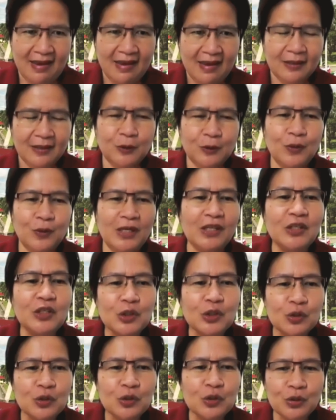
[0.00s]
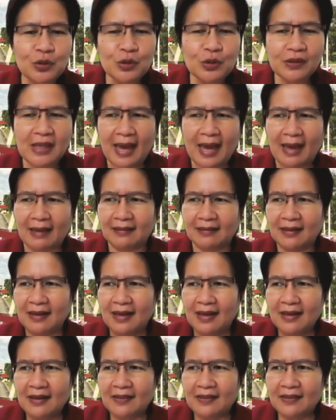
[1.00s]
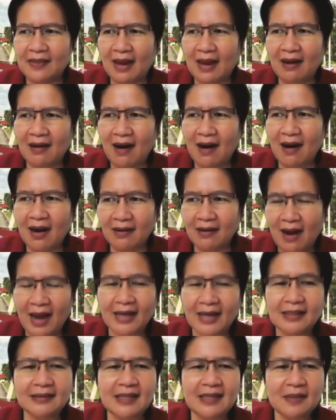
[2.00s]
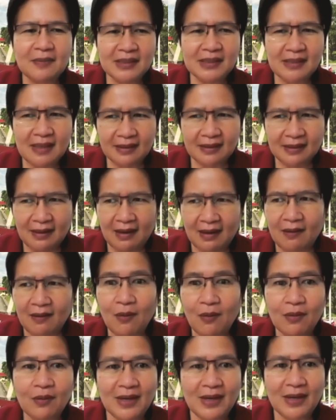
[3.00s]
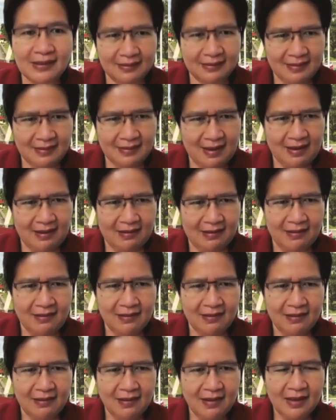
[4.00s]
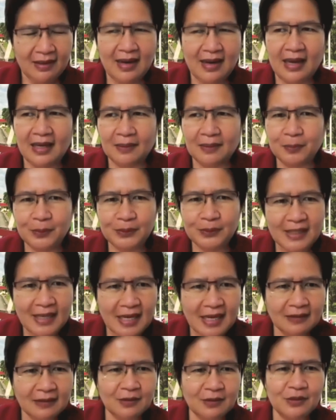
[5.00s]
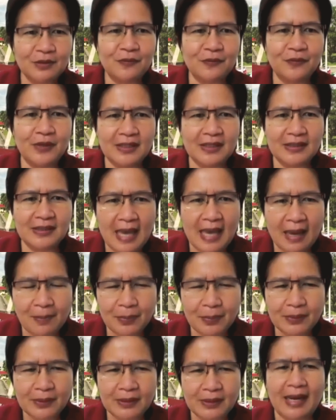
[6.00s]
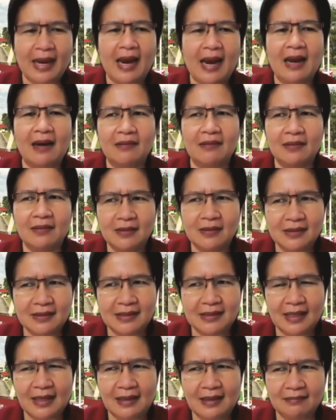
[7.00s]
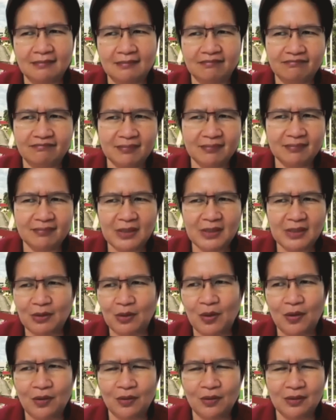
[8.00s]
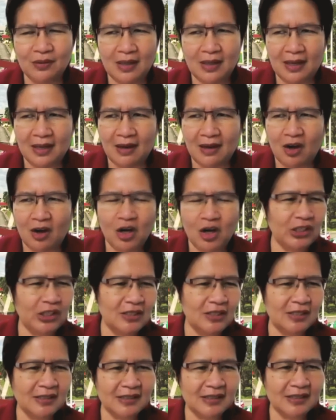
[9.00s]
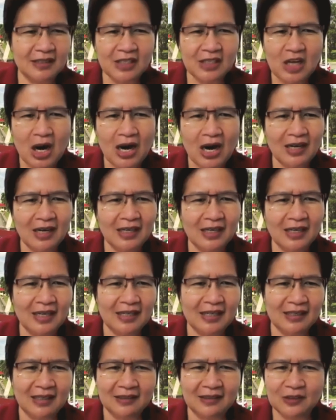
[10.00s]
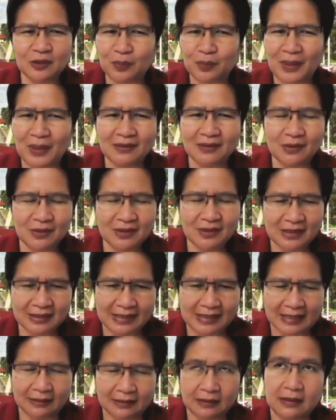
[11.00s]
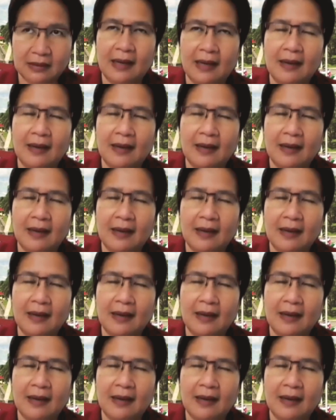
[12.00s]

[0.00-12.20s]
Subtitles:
to ensure that there are items that are always there, like potatoes, for example, carrots, and onions and garlic and tomatoes, etc.